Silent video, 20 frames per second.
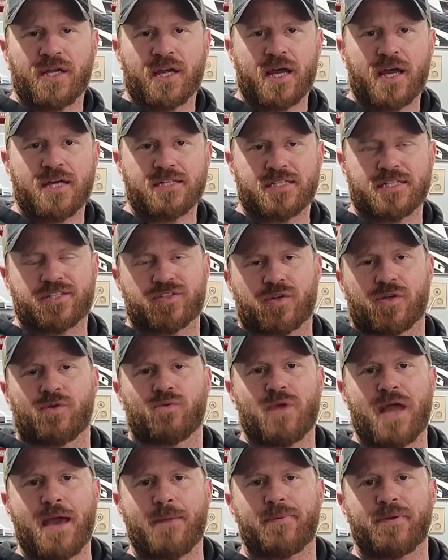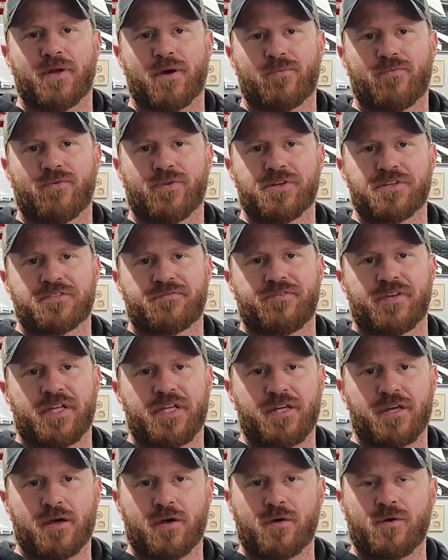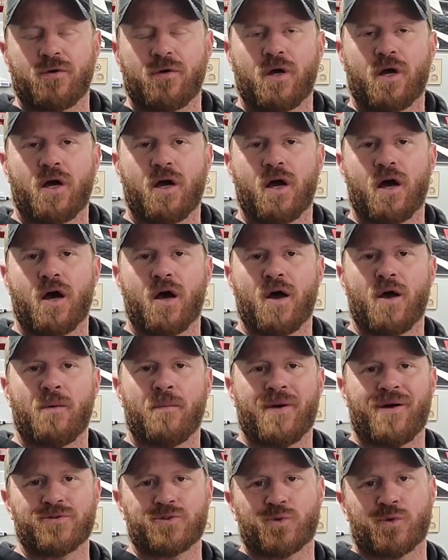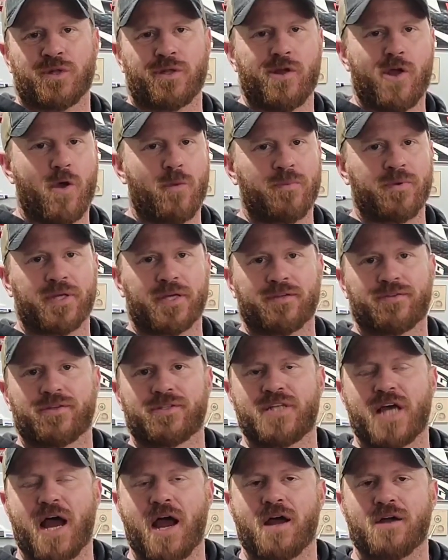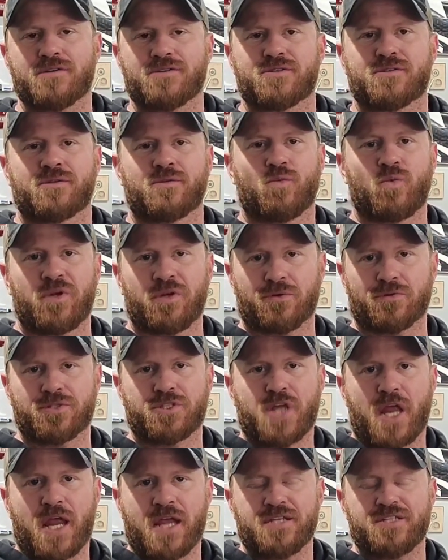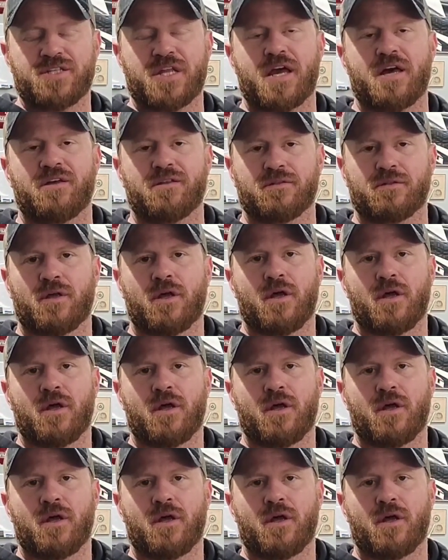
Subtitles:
guys, that's going to wrap it up for this video. I was really hoping to get the tires and wheels changed out